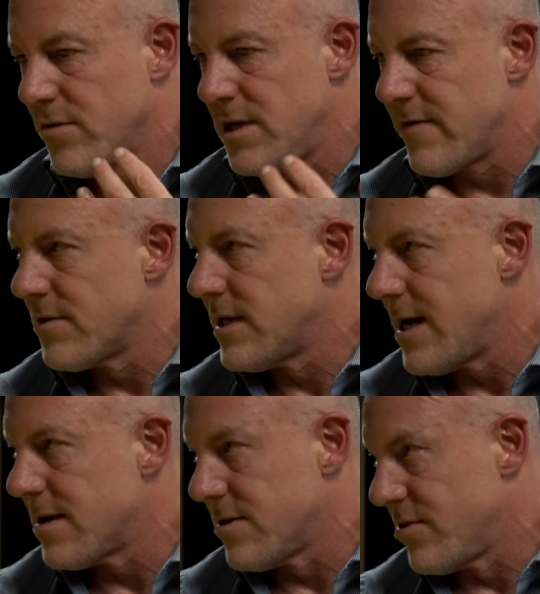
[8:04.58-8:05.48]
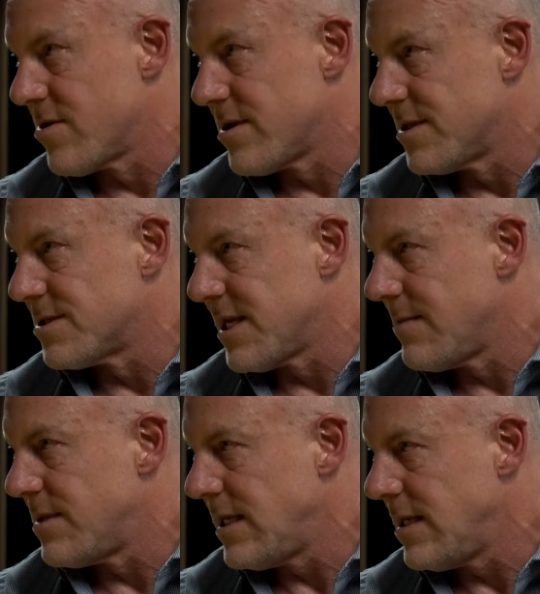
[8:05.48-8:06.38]
we never doubted that we were on the
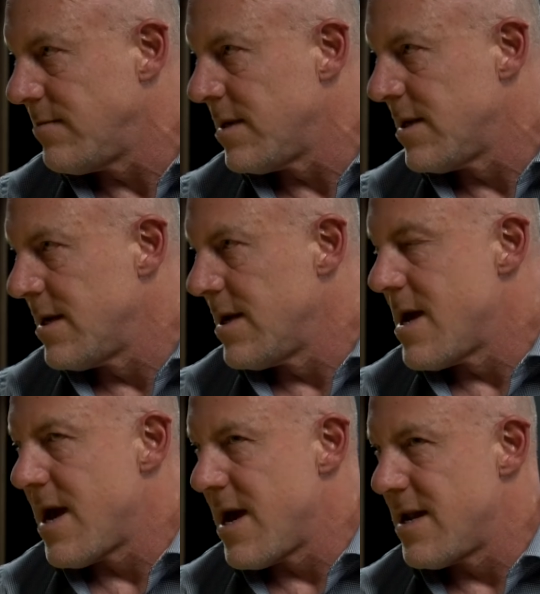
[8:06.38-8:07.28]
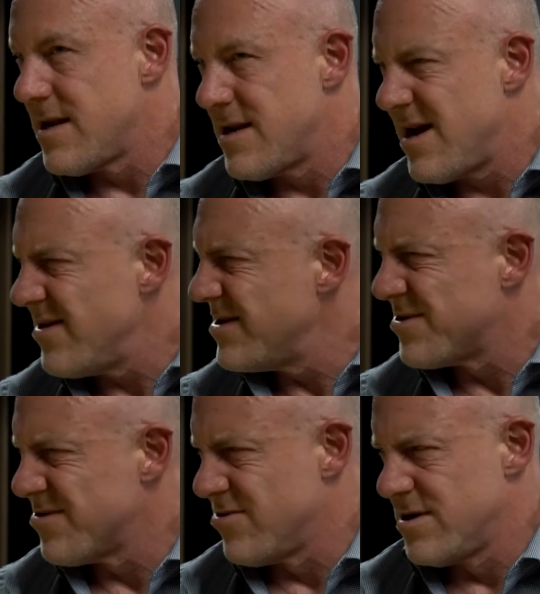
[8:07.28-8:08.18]
same team. Mm-hmm. And now you
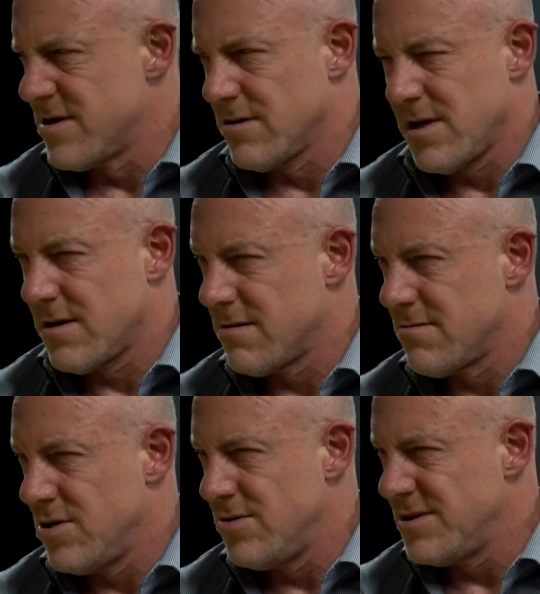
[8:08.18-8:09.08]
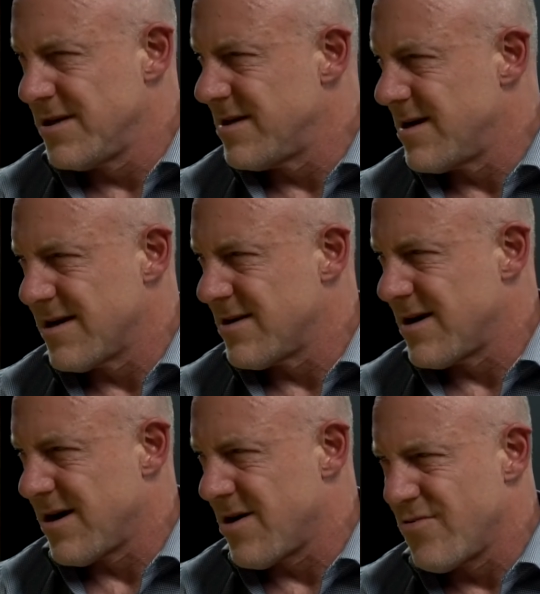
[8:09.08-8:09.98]
sort of wonder, like, who's on? Like,
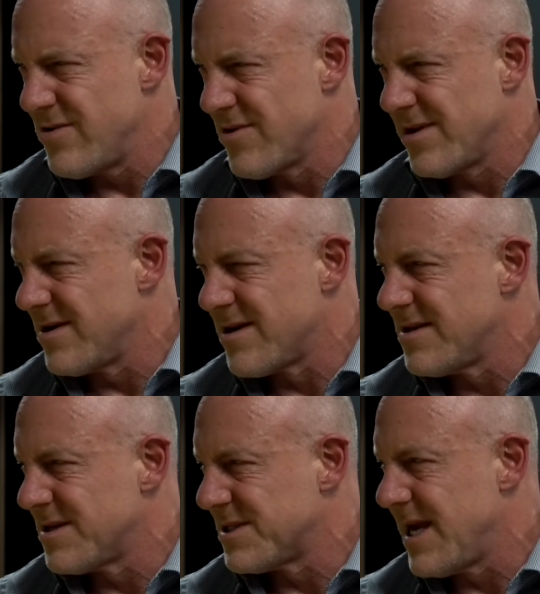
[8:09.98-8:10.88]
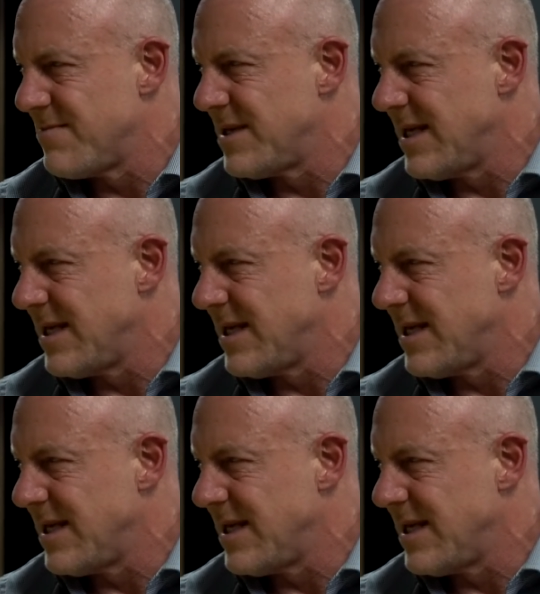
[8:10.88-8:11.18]
are we really on the same